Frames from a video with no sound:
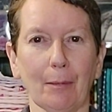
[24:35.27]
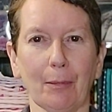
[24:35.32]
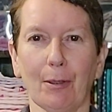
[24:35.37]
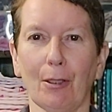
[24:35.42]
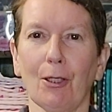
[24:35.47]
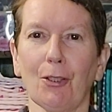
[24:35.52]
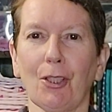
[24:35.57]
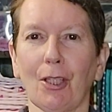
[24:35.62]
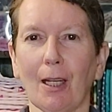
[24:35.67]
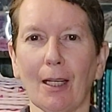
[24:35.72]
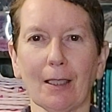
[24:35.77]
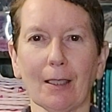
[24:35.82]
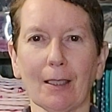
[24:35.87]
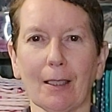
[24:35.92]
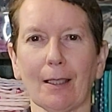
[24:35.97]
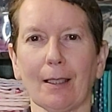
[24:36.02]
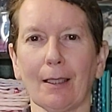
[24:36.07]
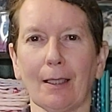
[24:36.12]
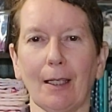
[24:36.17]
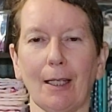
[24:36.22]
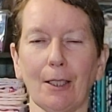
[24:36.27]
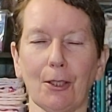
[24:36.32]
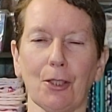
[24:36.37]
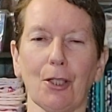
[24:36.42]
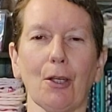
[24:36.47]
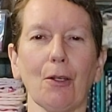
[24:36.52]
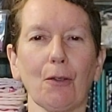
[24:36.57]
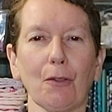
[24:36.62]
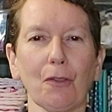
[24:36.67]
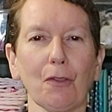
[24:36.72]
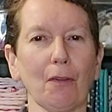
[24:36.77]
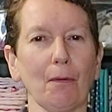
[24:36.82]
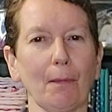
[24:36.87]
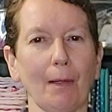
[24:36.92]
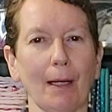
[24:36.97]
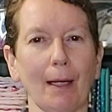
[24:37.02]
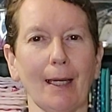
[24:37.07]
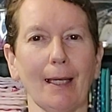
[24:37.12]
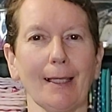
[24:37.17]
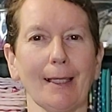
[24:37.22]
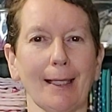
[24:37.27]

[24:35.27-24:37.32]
project that I chose for my